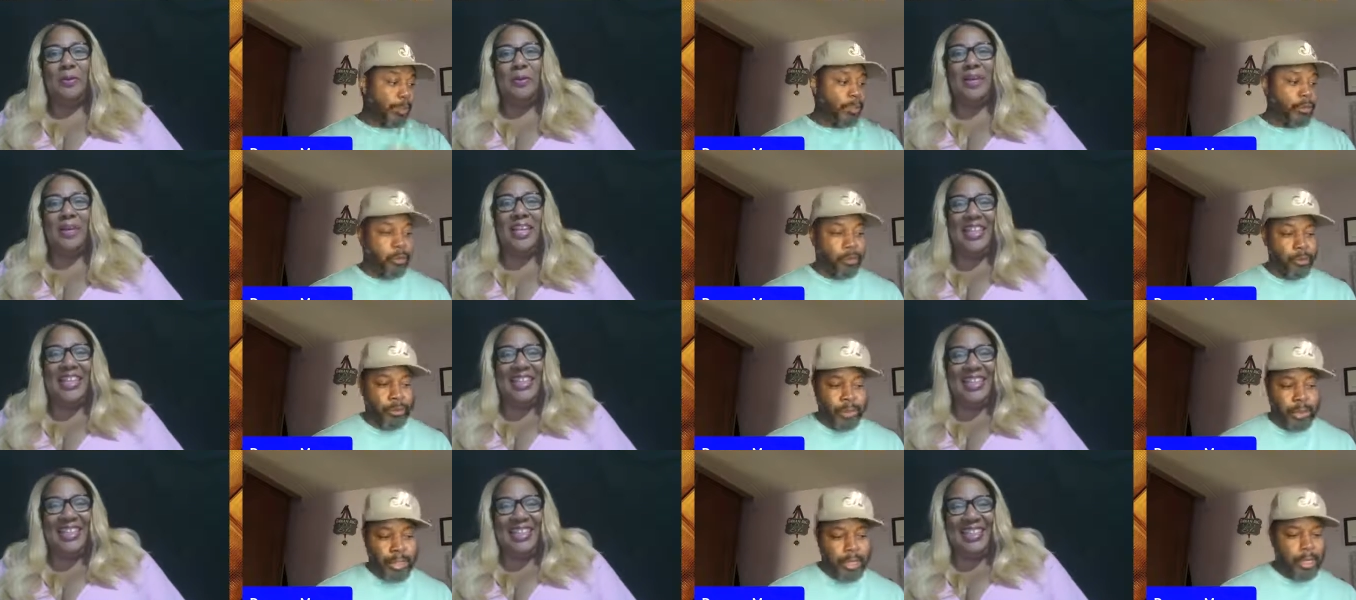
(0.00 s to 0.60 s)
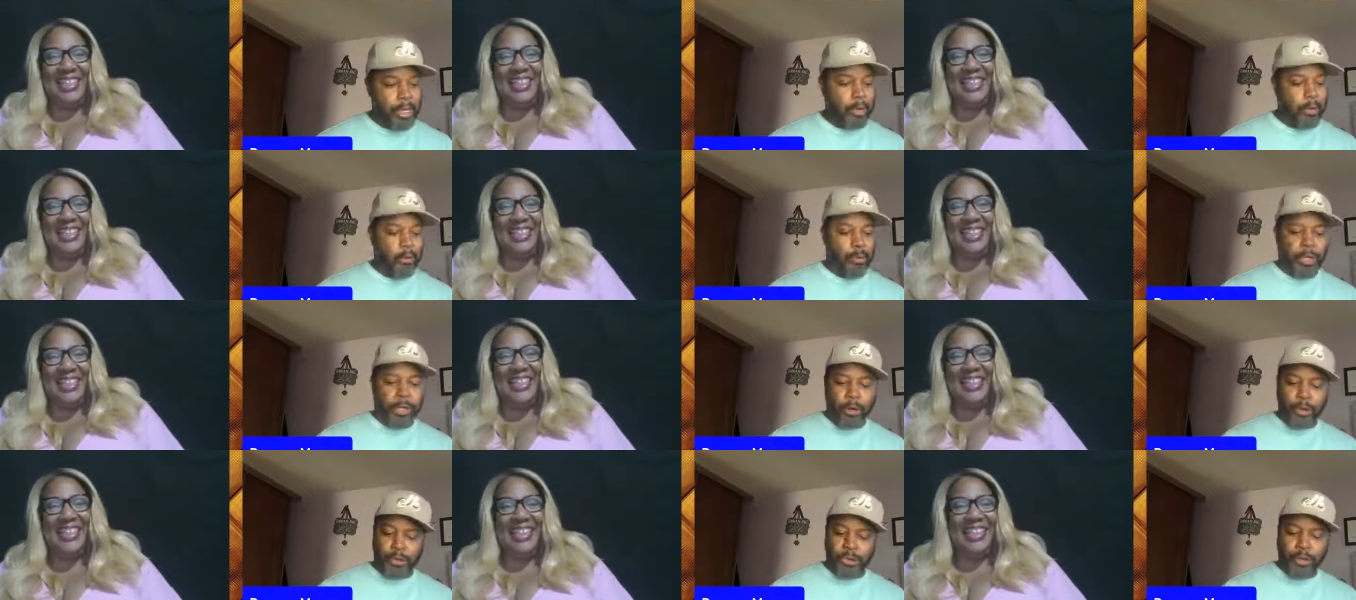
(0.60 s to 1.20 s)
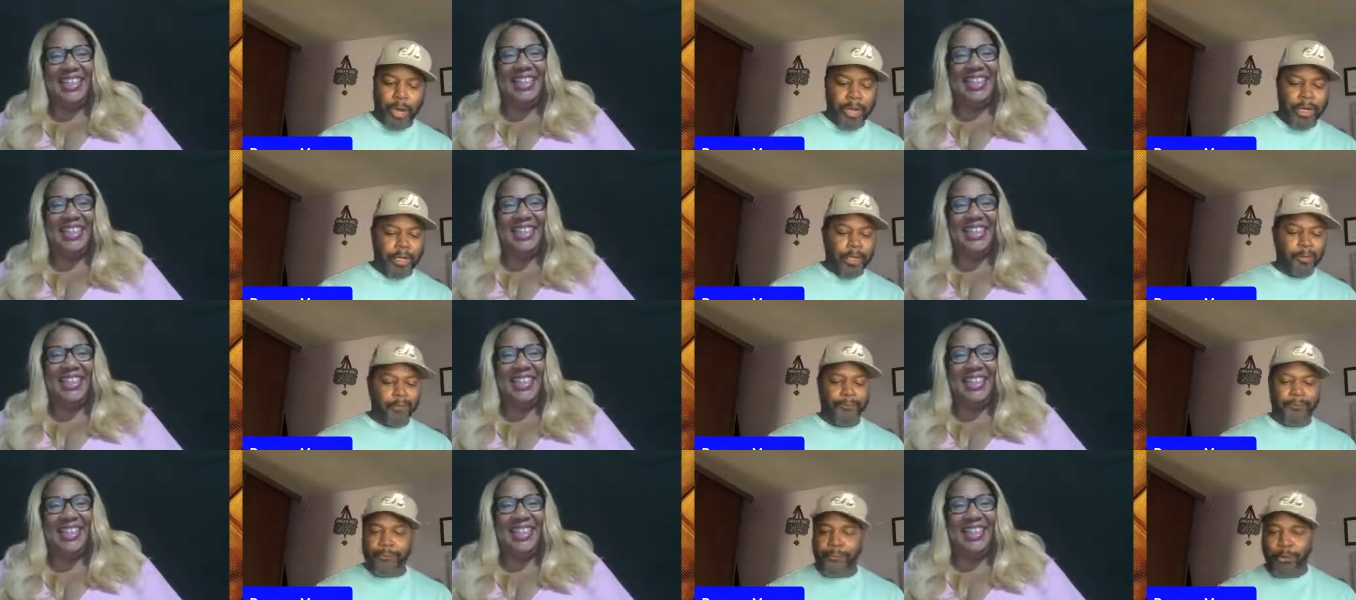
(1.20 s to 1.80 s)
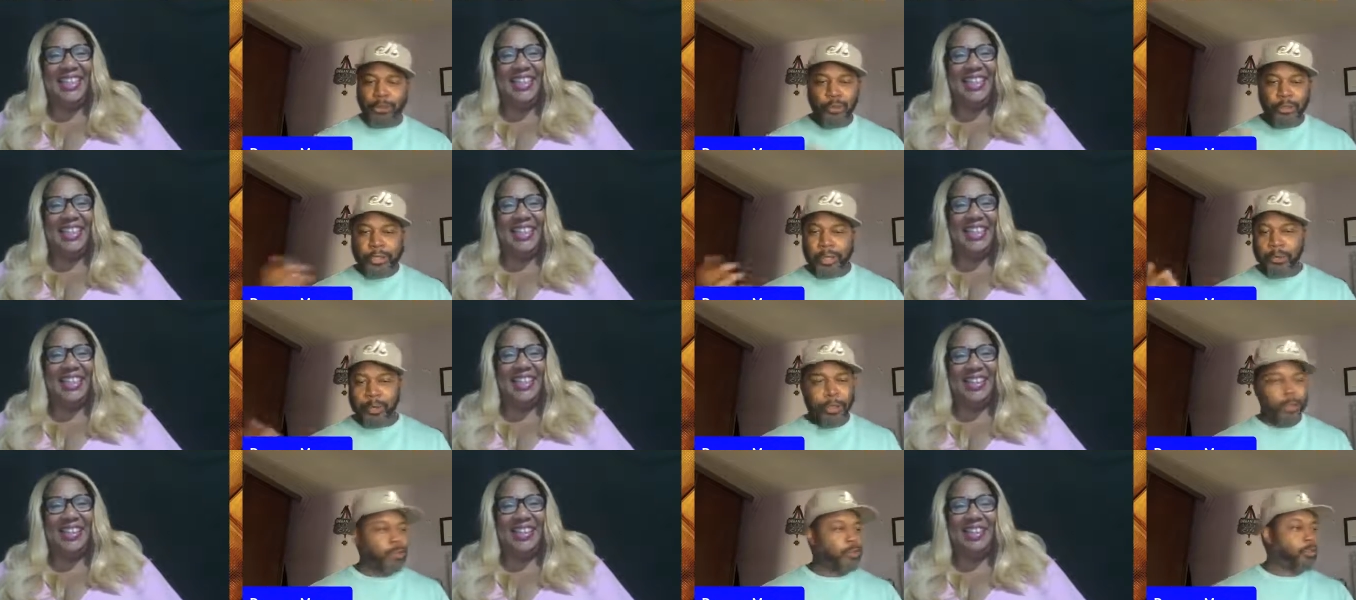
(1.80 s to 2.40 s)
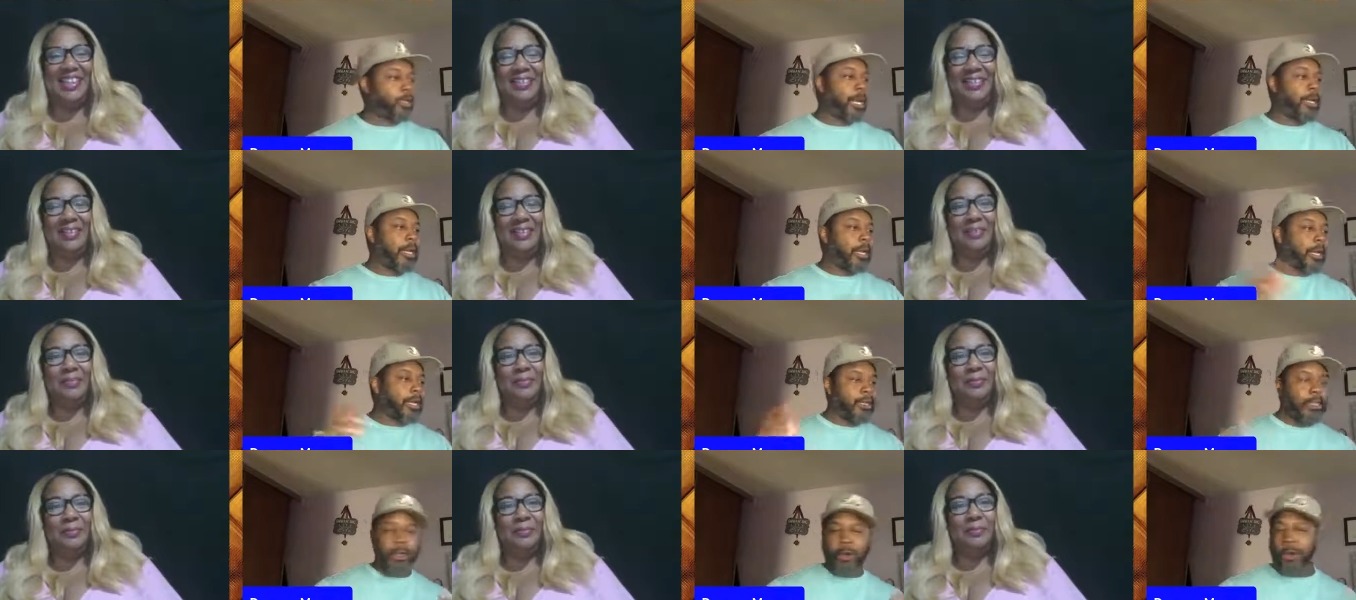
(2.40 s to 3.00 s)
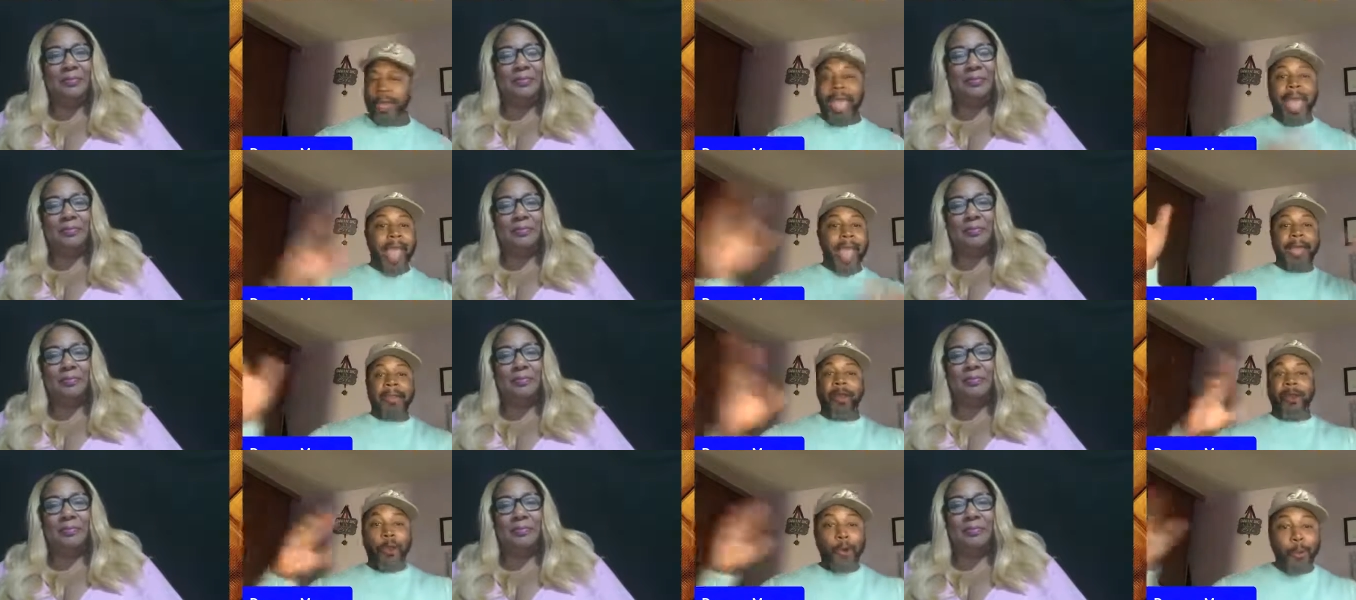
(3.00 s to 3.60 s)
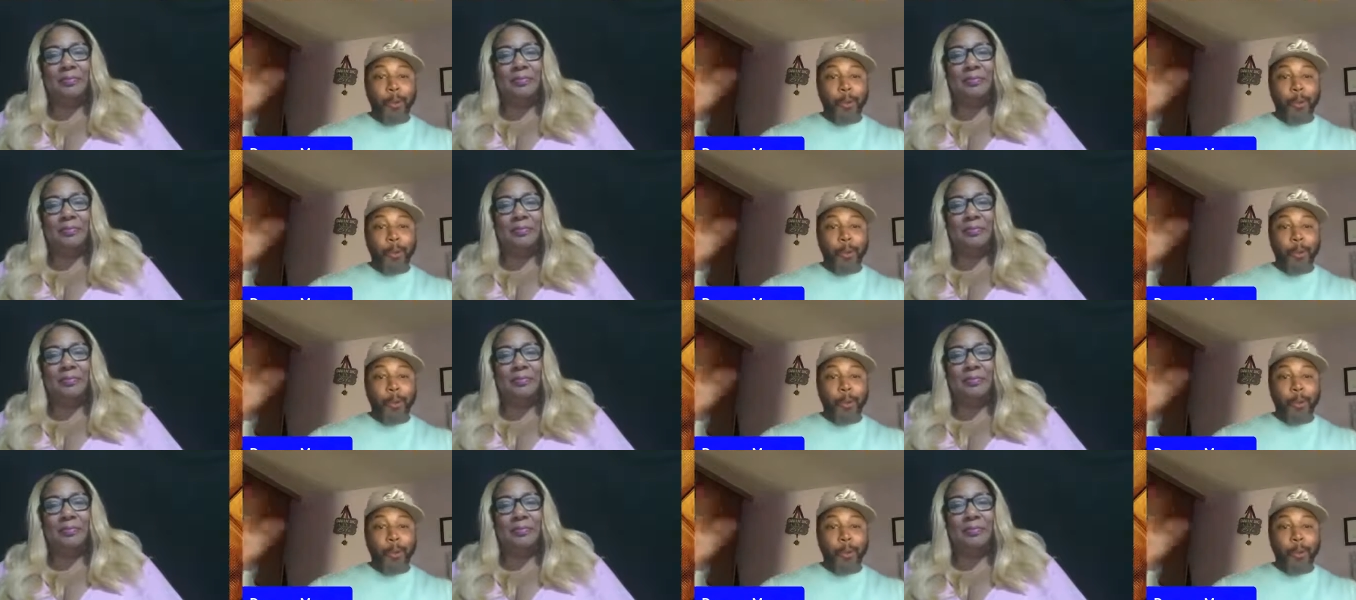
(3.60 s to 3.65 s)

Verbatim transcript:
Speaker 1: we don't we don't try to confuse it. We don't try to you know add a